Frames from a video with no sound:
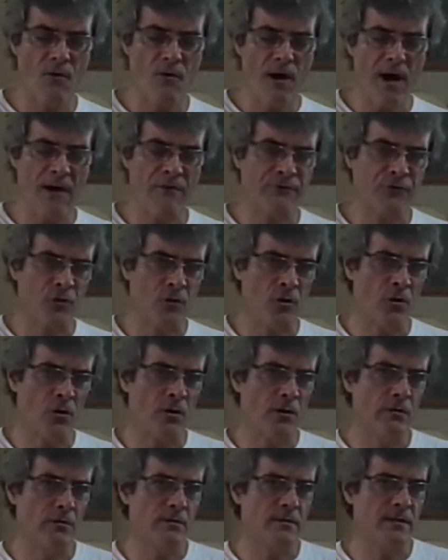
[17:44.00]

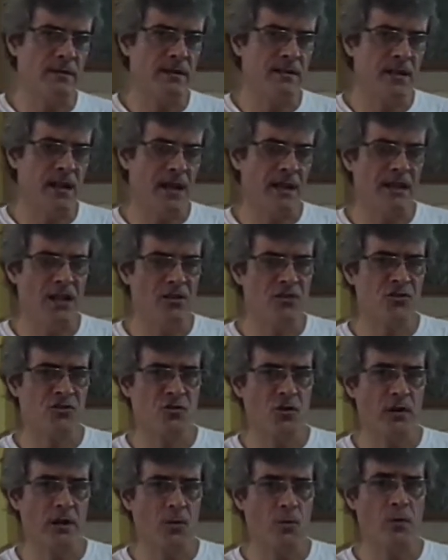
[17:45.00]
After the little
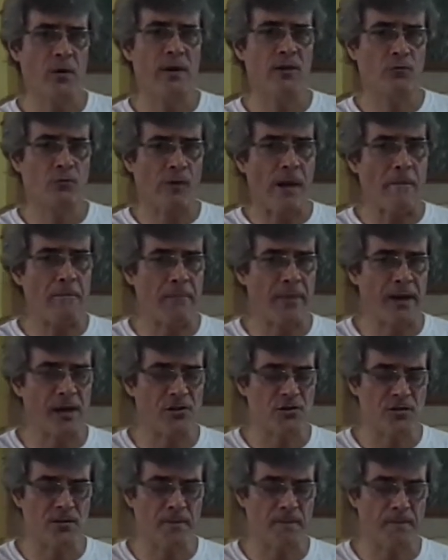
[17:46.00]
story with
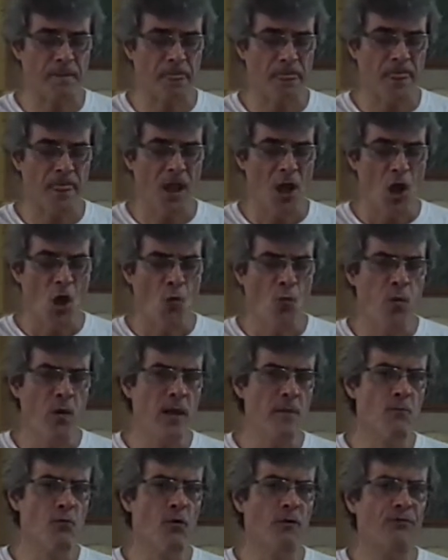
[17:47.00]
Rampage,
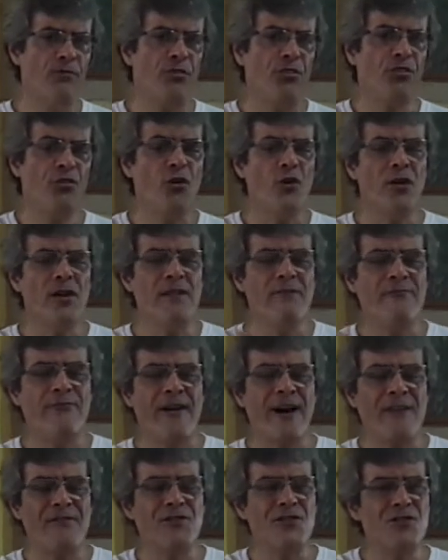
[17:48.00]
we move
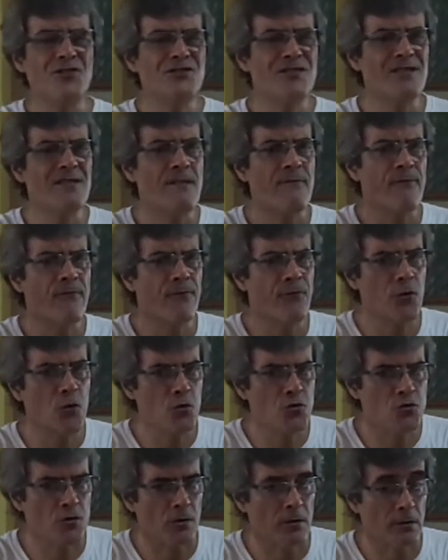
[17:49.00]
35 years in the
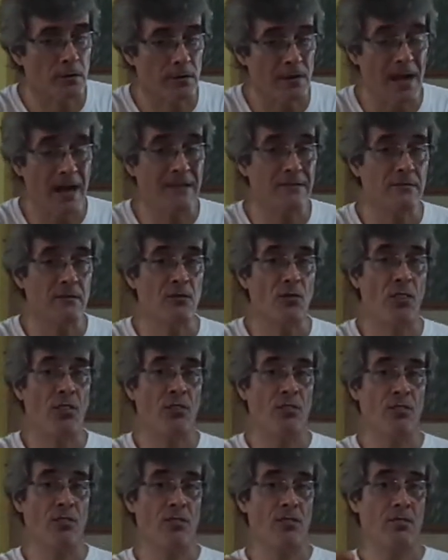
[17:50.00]
future, not
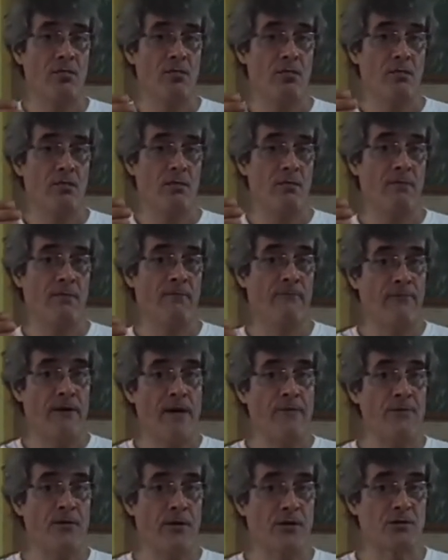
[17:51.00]

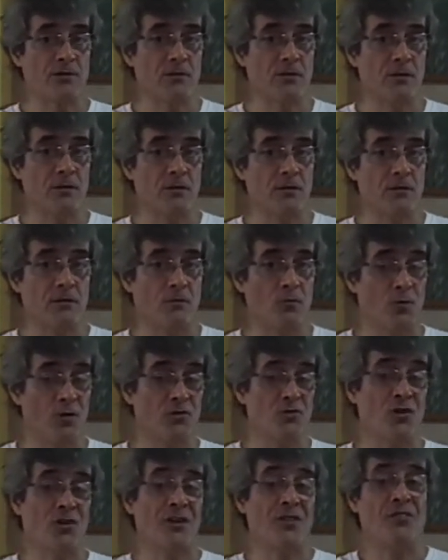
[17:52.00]
five years.
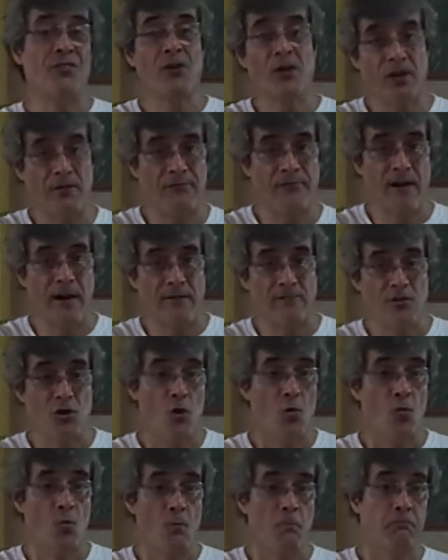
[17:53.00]
We're talking 35
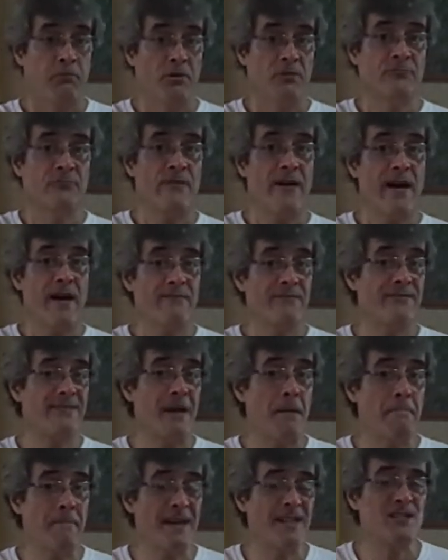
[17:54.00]
plus five,
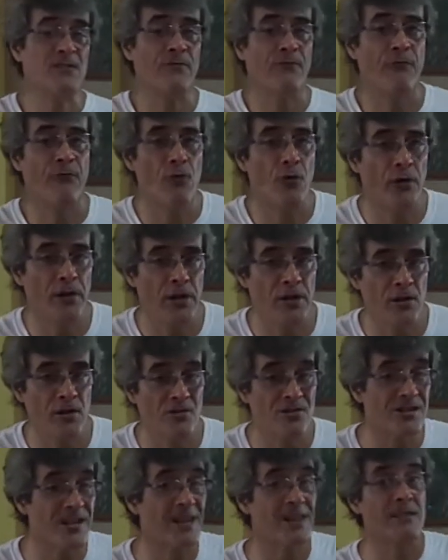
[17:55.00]
that makes 40
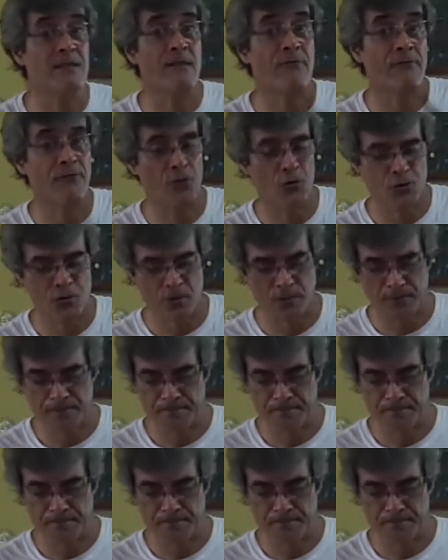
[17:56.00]
years in the future.